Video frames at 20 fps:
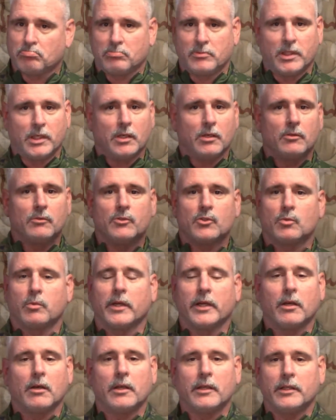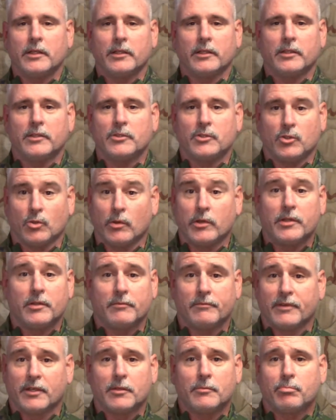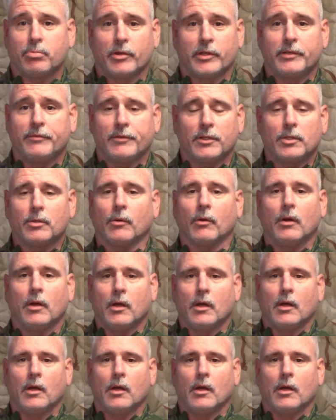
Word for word: you know, swing on it and enjoy the very pretty view.